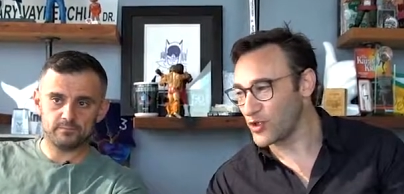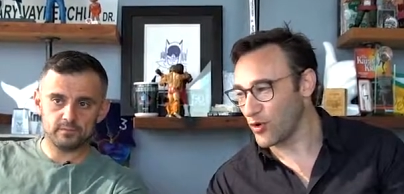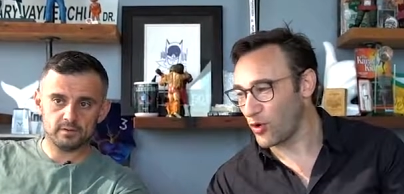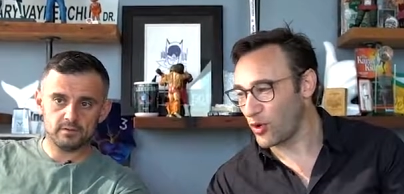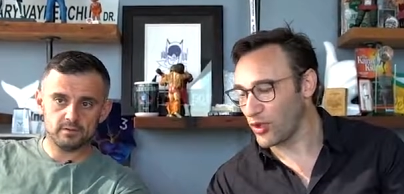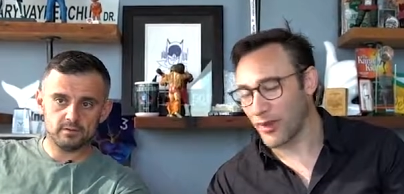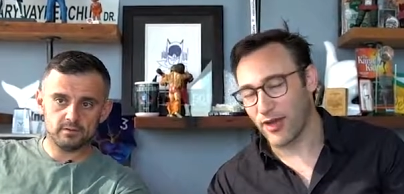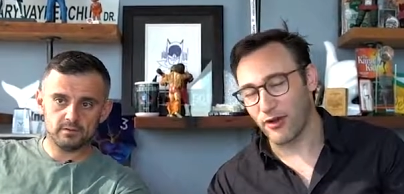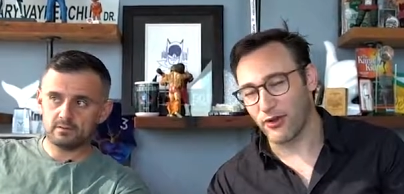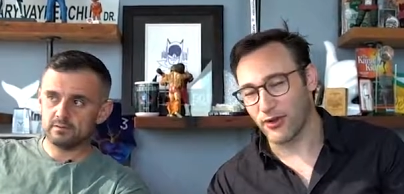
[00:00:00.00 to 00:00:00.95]
Speaker 1: is all
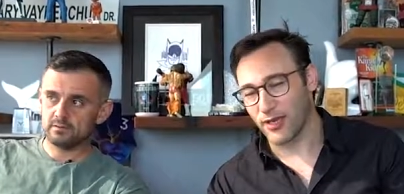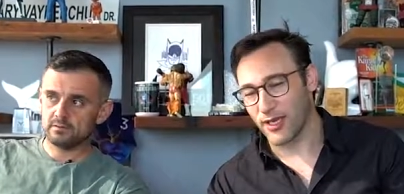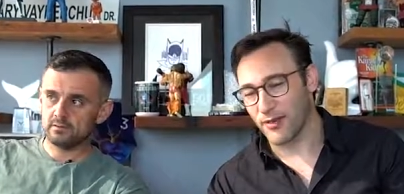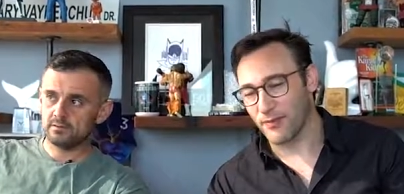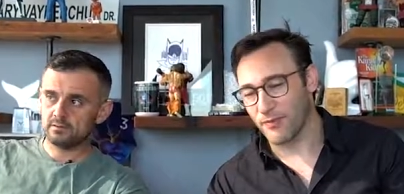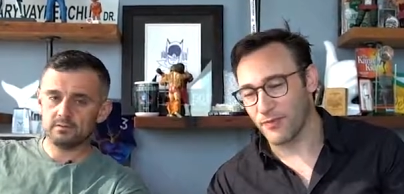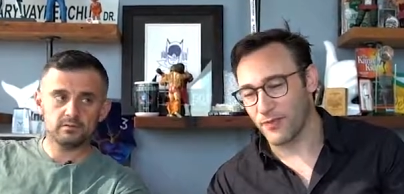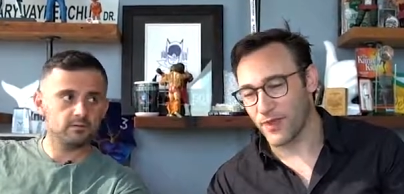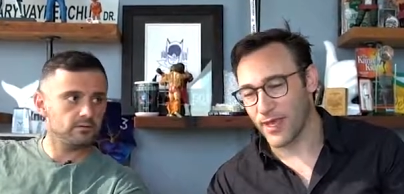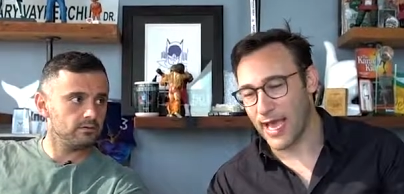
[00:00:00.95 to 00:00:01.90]
about
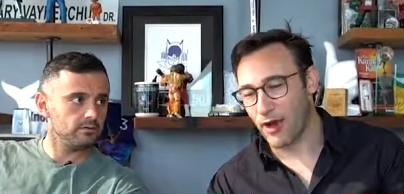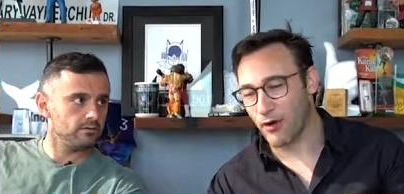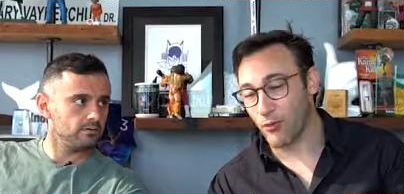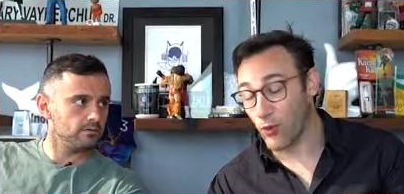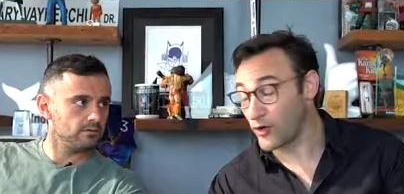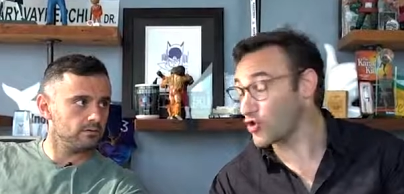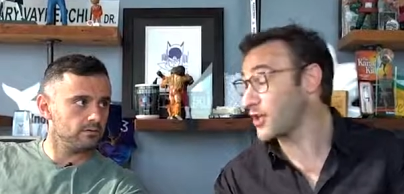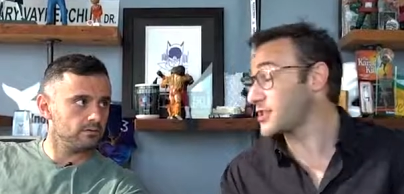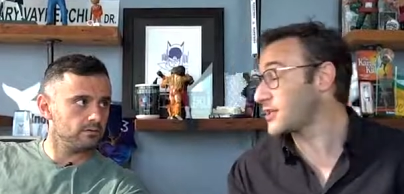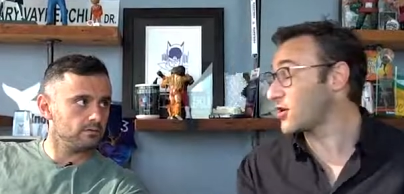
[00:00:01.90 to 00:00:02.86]
um, how where
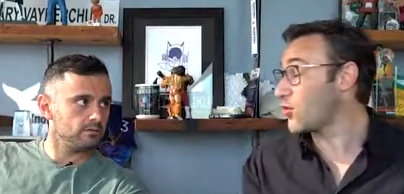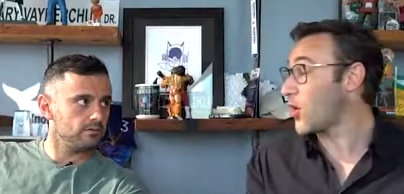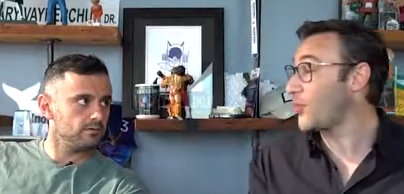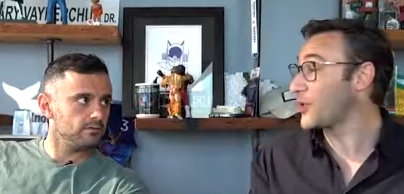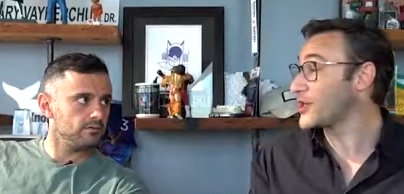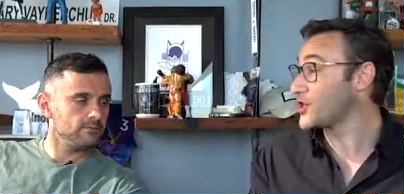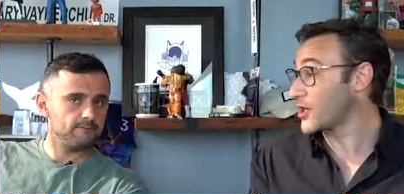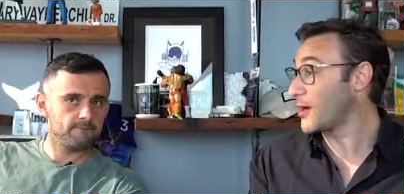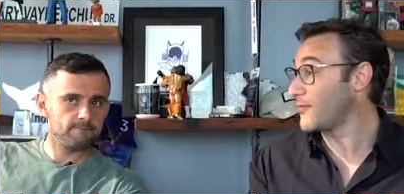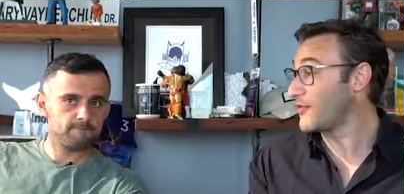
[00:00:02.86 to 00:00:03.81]
trust and cooperation
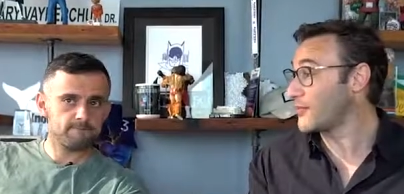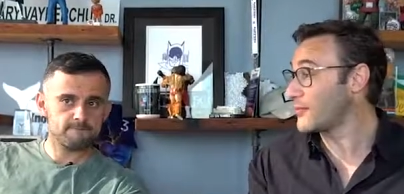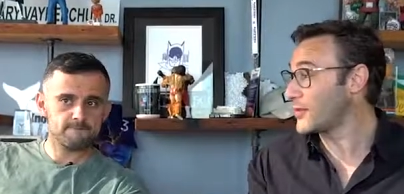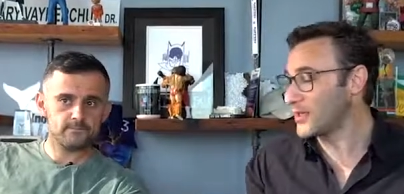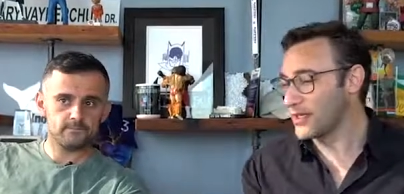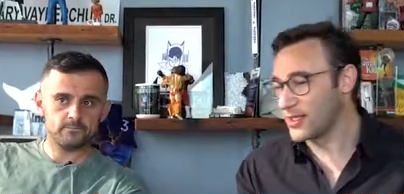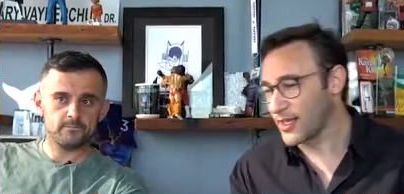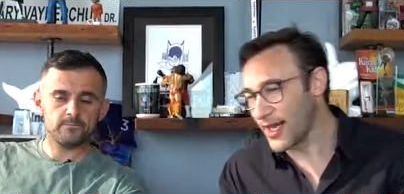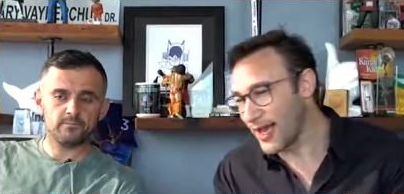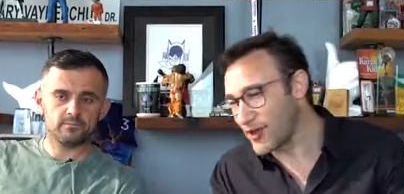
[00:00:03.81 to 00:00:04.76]
come from,
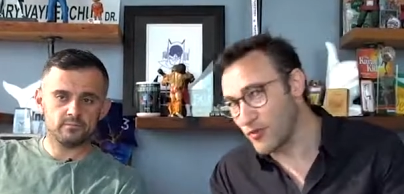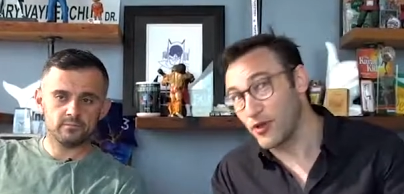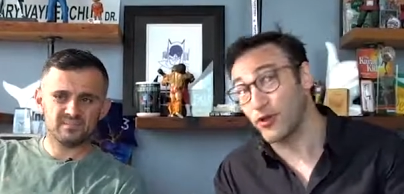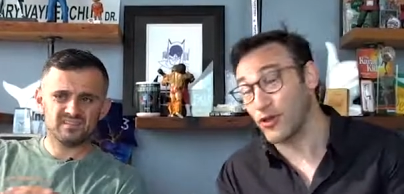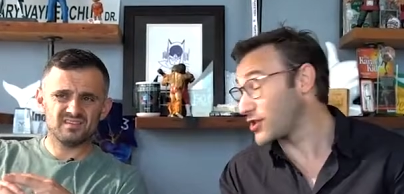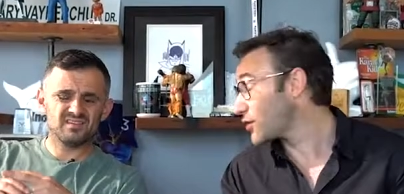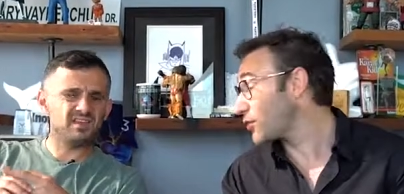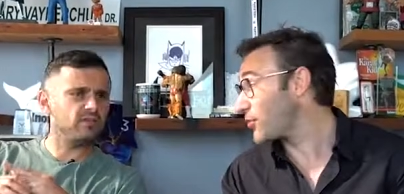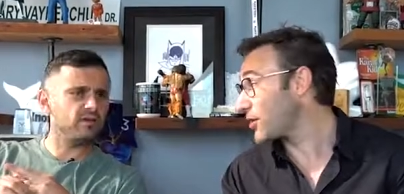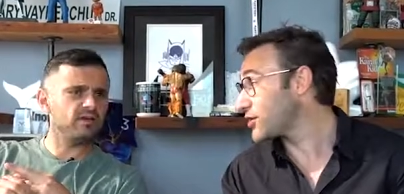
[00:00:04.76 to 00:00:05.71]
and how you build trust and
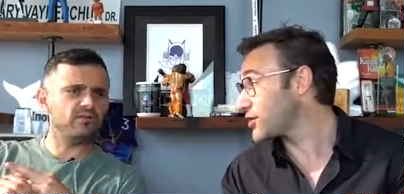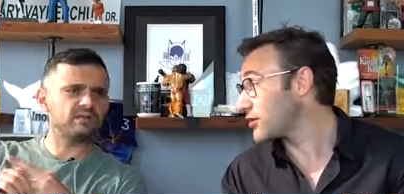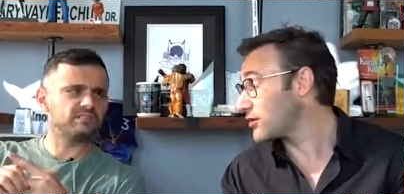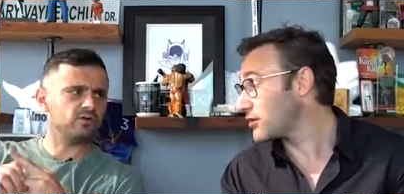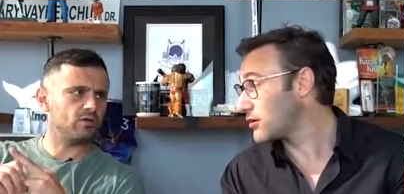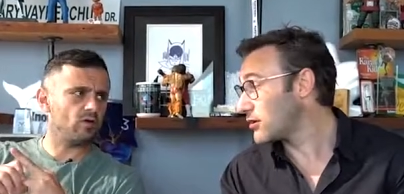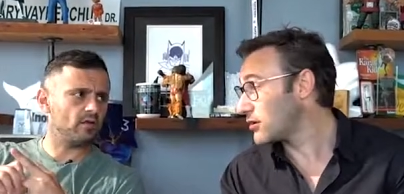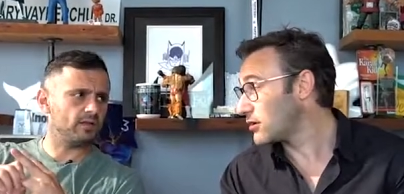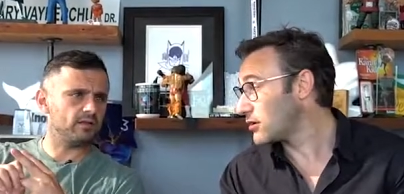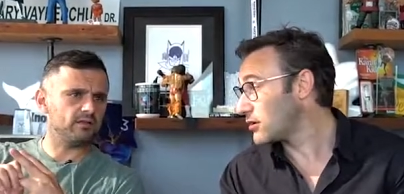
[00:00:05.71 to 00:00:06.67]
you cooperation. Ever, you ever
Speaker 2: consider
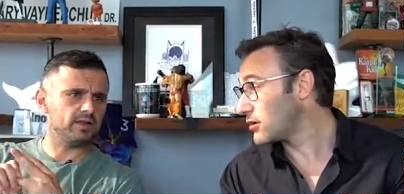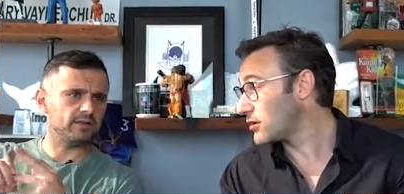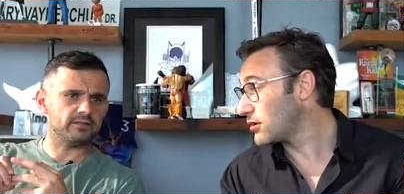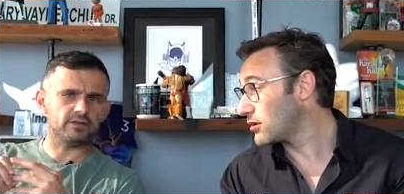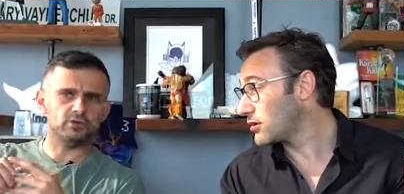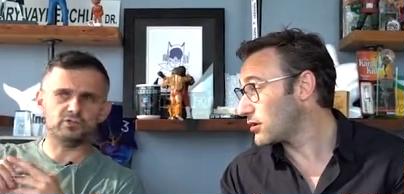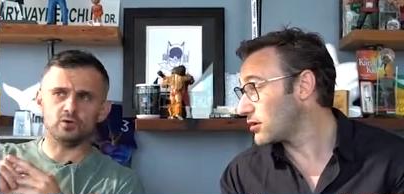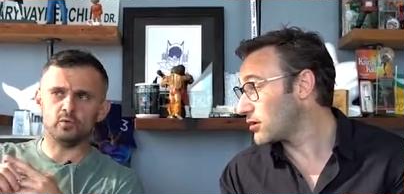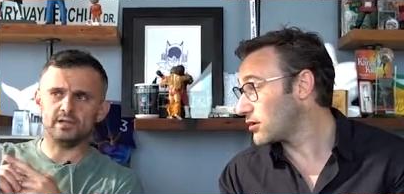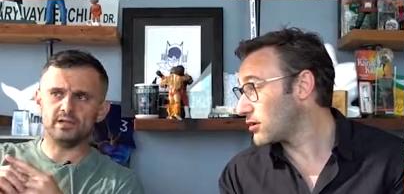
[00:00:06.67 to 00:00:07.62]
calling it like leaders
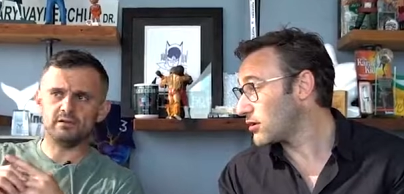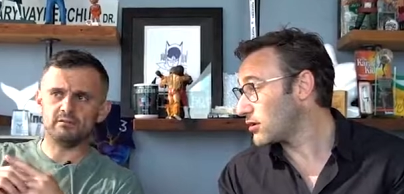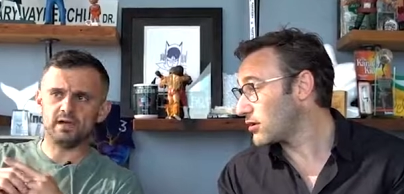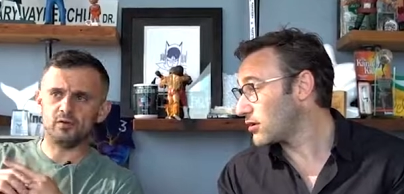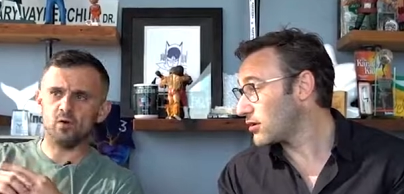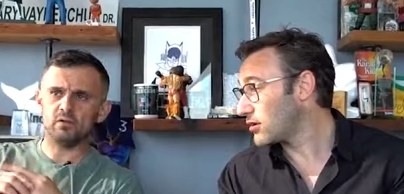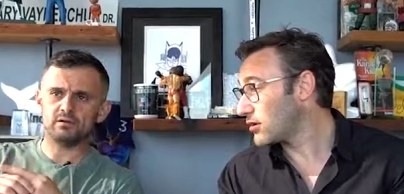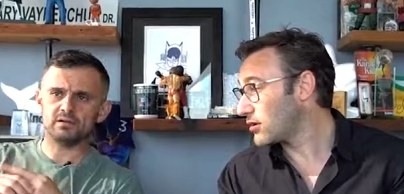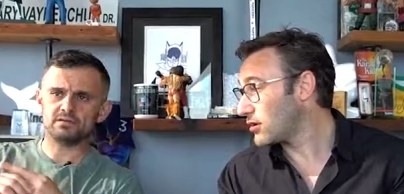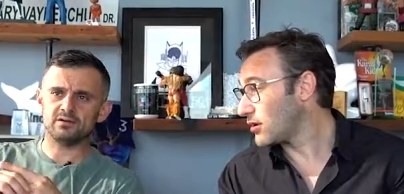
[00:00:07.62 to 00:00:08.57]
don't eat at
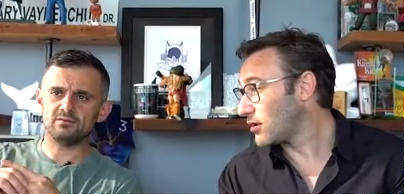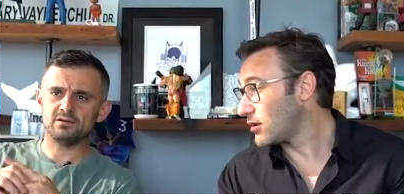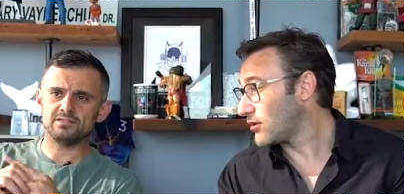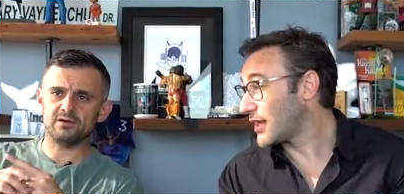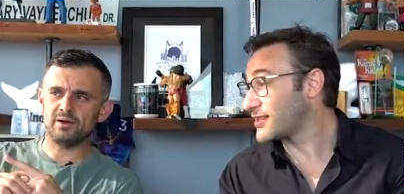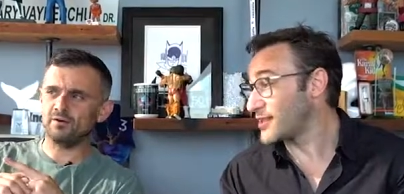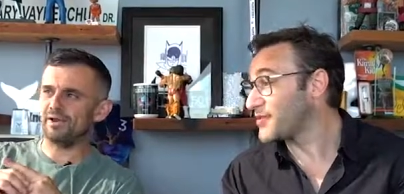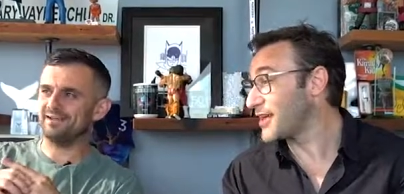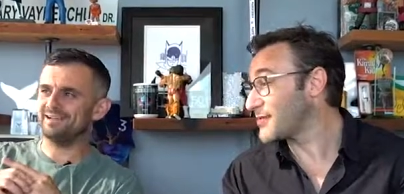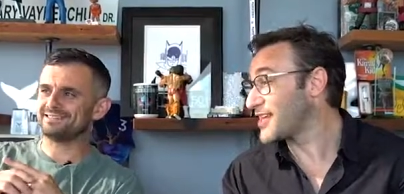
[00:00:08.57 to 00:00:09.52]
all? Because that, that's that
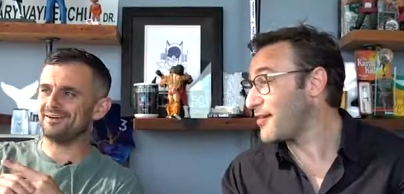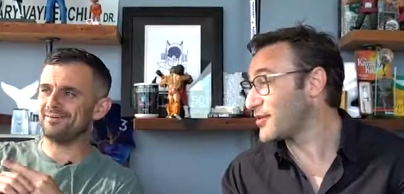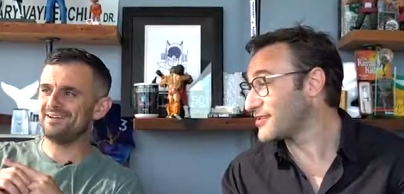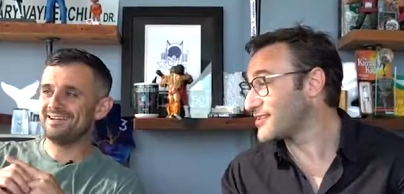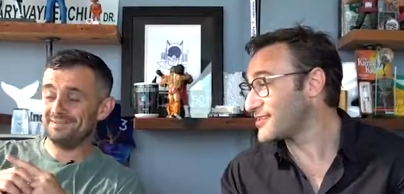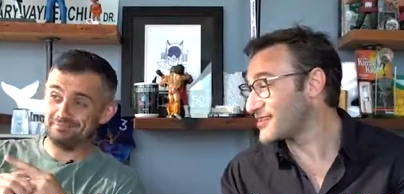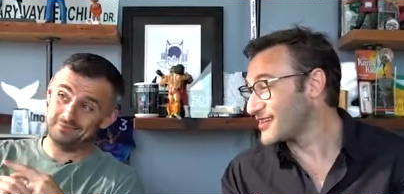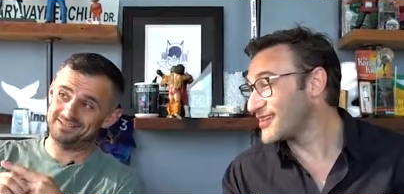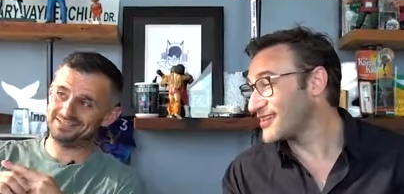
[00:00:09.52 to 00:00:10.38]
sometimes happens.
Speaker 1: How,